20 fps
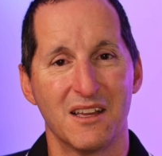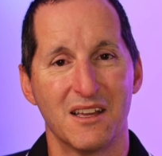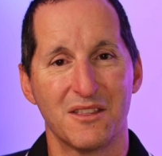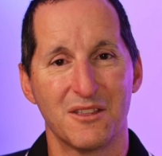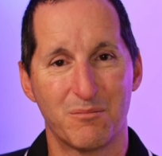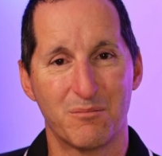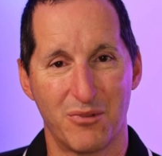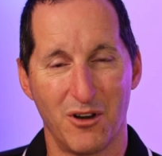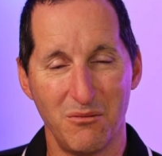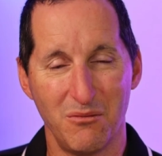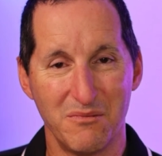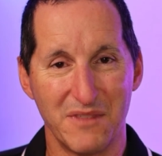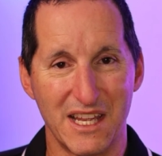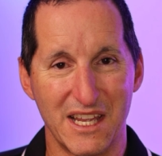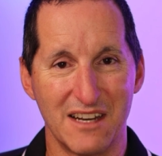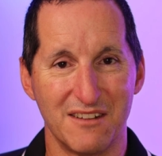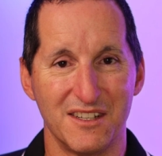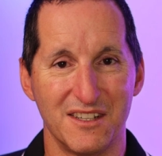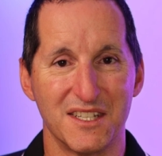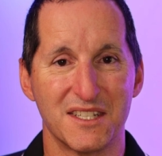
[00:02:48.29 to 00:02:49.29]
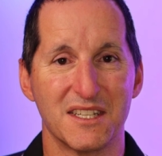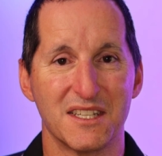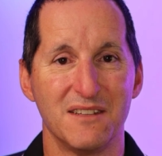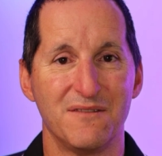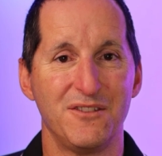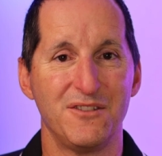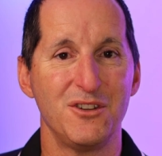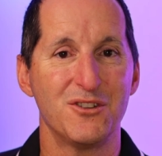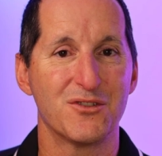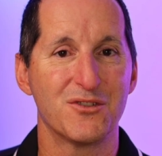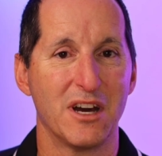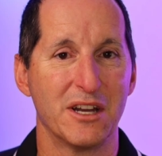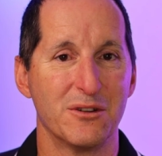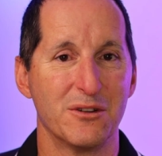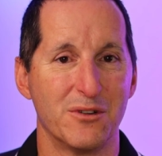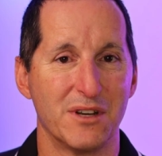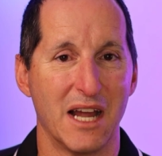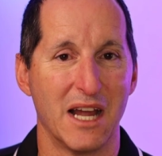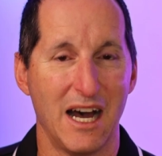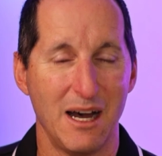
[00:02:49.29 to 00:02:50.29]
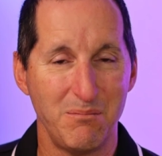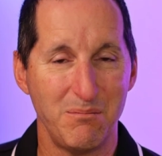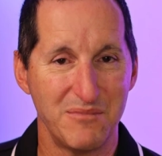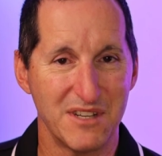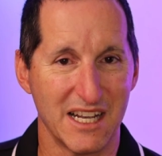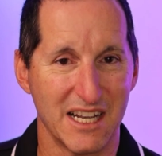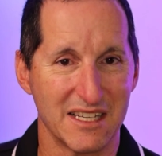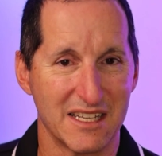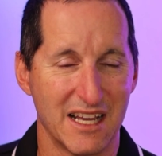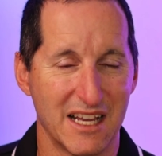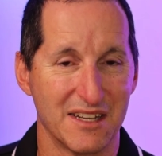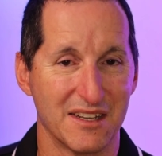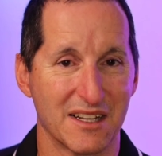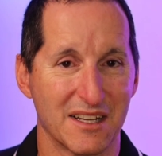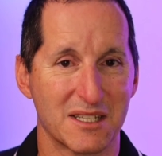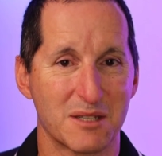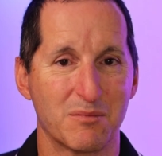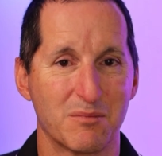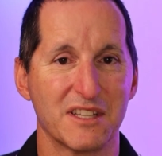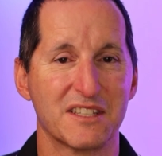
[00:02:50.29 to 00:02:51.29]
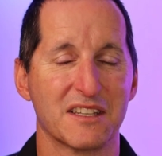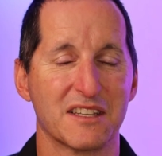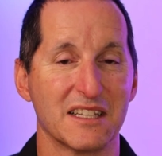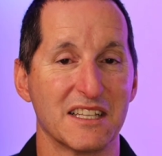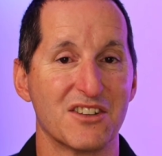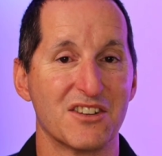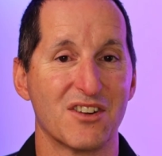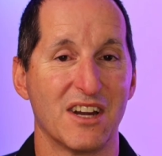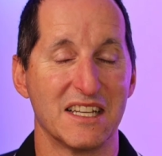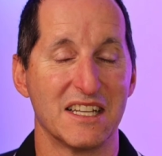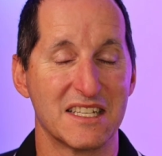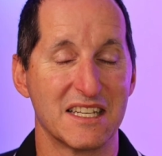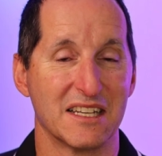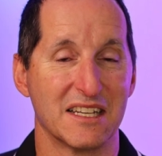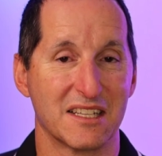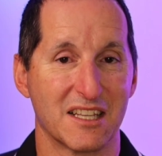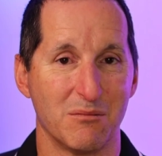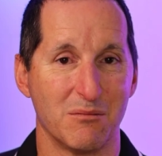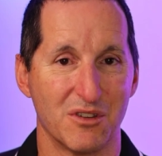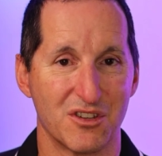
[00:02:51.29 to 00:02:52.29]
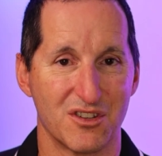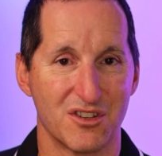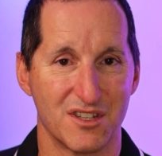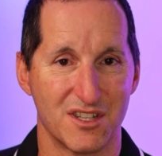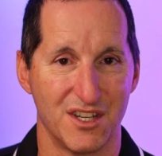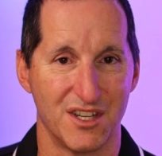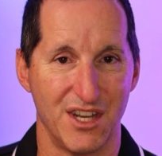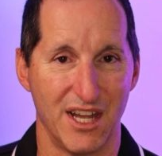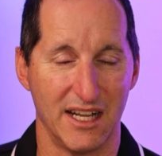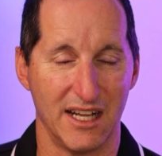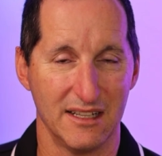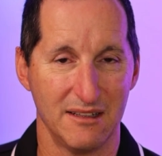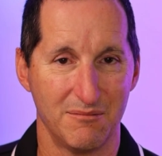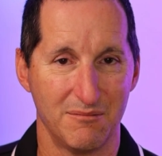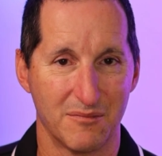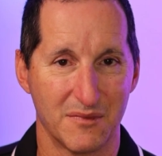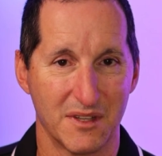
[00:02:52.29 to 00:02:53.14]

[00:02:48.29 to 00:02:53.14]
The problem there is if you try to do an update and explicitly try set commission to null,